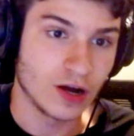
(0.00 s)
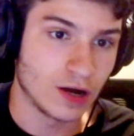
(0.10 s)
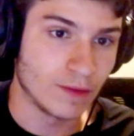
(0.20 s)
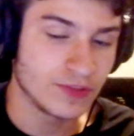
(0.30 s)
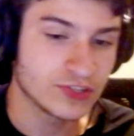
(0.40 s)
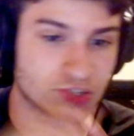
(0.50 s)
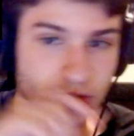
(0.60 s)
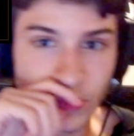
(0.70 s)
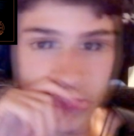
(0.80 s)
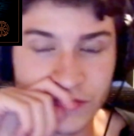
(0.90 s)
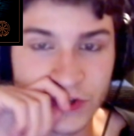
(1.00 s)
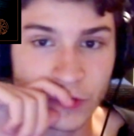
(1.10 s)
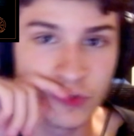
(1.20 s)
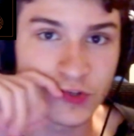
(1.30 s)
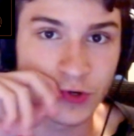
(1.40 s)
This is one of
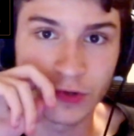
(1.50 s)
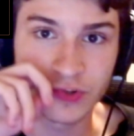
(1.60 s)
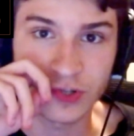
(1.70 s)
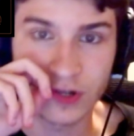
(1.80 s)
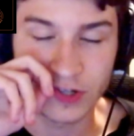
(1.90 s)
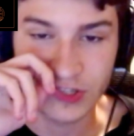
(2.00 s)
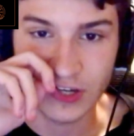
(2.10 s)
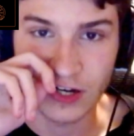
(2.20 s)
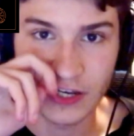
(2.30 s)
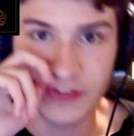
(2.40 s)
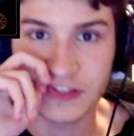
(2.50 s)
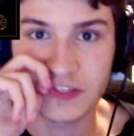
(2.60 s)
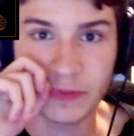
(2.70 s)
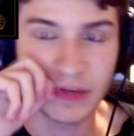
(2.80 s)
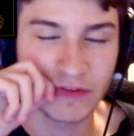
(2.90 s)
two solo songs in this
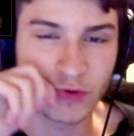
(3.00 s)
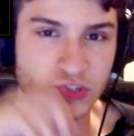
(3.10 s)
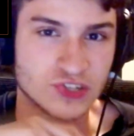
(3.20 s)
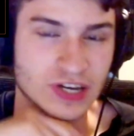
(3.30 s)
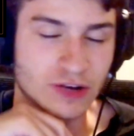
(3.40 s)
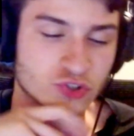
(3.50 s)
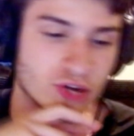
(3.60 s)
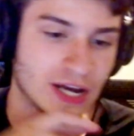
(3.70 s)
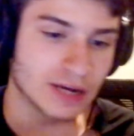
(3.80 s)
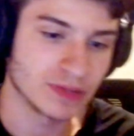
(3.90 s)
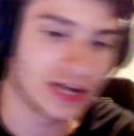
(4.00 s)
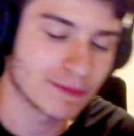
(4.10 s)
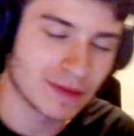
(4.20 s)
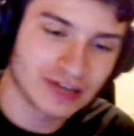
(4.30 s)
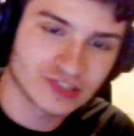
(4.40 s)
EP, of course the title track, Black
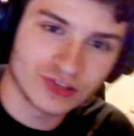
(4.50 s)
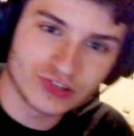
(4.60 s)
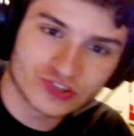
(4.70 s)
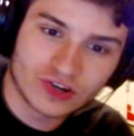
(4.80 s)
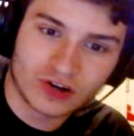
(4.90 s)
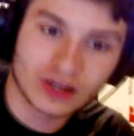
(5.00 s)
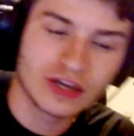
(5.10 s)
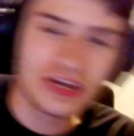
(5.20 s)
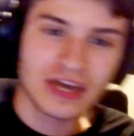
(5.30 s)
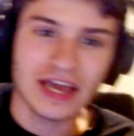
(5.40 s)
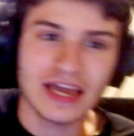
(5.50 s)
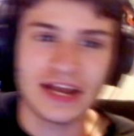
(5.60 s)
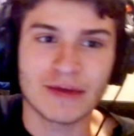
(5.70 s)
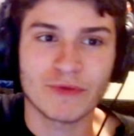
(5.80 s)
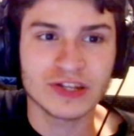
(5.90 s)
Mass, and this song.
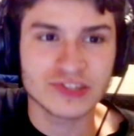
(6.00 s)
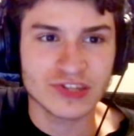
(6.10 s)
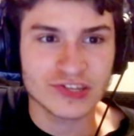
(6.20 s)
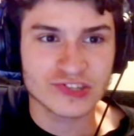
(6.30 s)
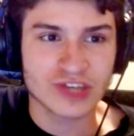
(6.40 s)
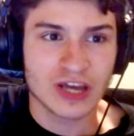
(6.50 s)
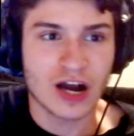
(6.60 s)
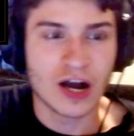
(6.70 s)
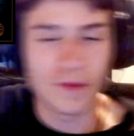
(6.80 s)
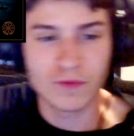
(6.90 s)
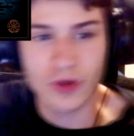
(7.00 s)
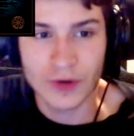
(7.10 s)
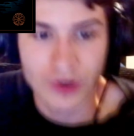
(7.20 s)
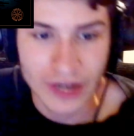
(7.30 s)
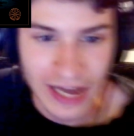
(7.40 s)
And I went into this
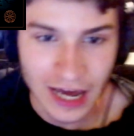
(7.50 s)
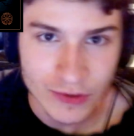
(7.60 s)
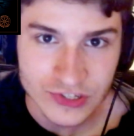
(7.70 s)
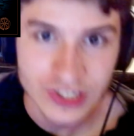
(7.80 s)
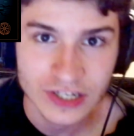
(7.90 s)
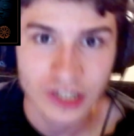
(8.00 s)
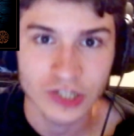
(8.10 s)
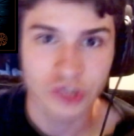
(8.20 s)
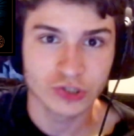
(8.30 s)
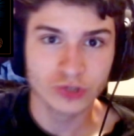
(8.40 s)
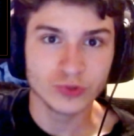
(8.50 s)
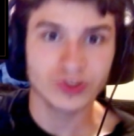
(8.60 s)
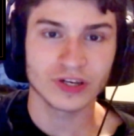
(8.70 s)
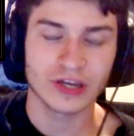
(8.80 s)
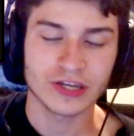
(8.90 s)
going, okay, how is he going to
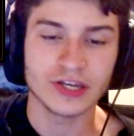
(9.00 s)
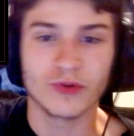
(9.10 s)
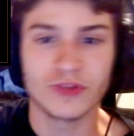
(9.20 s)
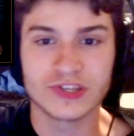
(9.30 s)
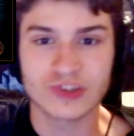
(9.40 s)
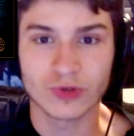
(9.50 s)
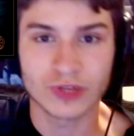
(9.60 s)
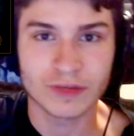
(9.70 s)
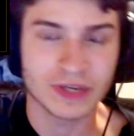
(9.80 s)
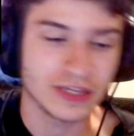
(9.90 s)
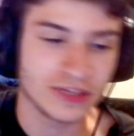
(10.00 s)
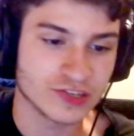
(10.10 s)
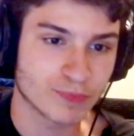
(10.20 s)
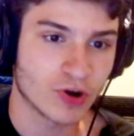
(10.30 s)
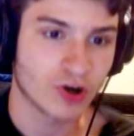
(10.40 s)
conclude, you know, this whole EP,
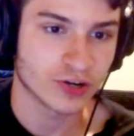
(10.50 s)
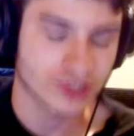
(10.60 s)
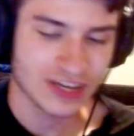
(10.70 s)
this part.